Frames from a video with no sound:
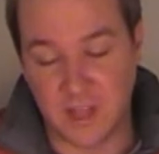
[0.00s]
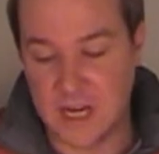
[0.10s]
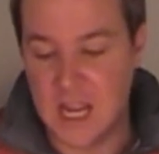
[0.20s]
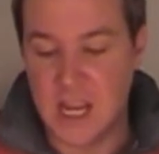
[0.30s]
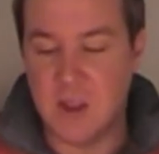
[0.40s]
it,
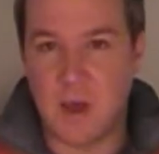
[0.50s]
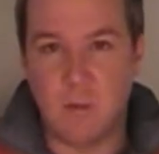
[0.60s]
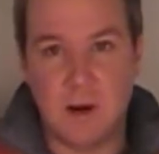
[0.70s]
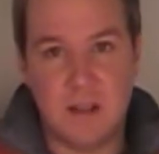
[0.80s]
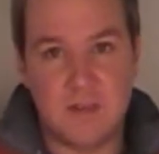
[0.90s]
you
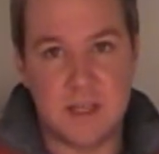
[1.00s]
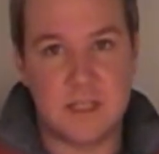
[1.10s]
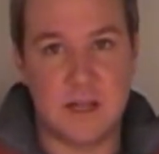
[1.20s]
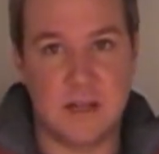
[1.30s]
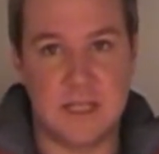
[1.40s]
might want to
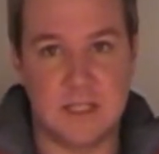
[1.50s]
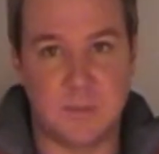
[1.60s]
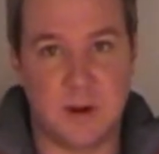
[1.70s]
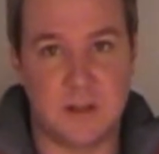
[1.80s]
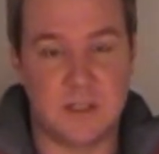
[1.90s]
invest in a
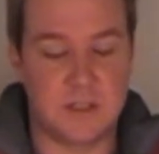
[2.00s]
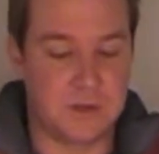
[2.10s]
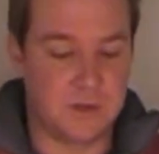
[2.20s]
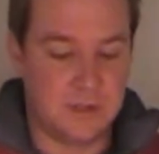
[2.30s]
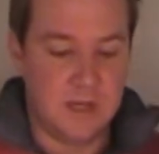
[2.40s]
decent pair of
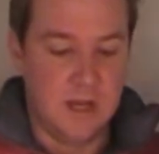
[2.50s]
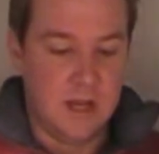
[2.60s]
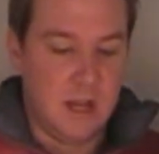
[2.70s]
scissors.